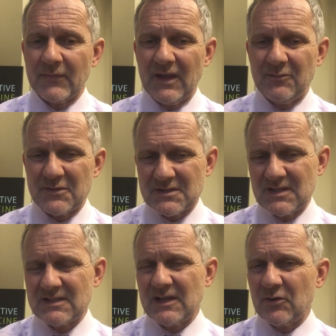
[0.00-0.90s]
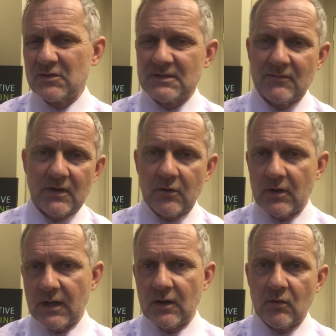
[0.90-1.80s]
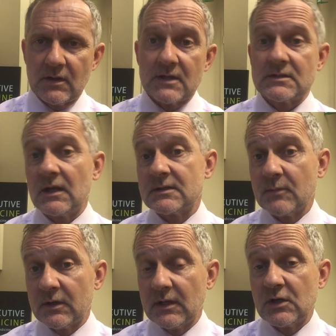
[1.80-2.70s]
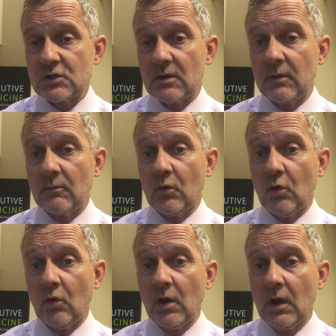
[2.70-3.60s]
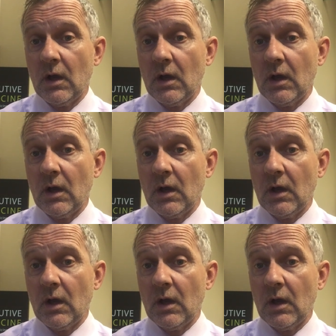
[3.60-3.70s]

If it's 600, 700, 800, yes, it gets my attention a bit more.